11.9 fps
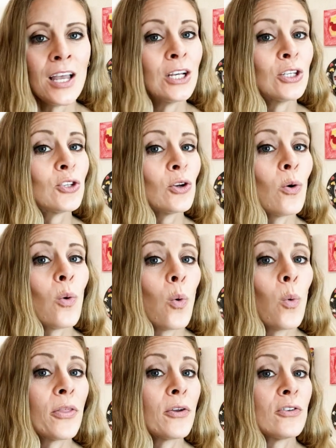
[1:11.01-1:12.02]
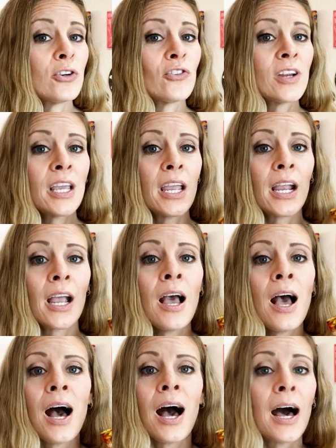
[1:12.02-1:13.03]
So whether they're drinking
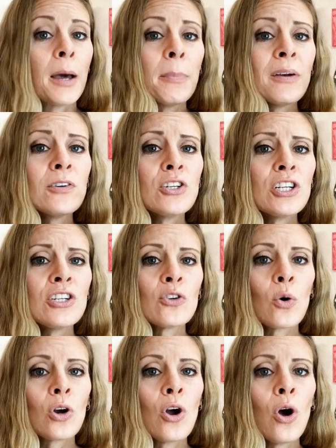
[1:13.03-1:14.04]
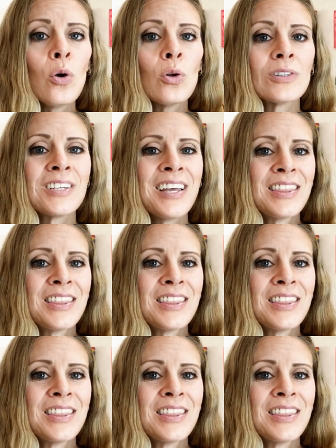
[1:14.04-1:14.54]
hot beverages or cold,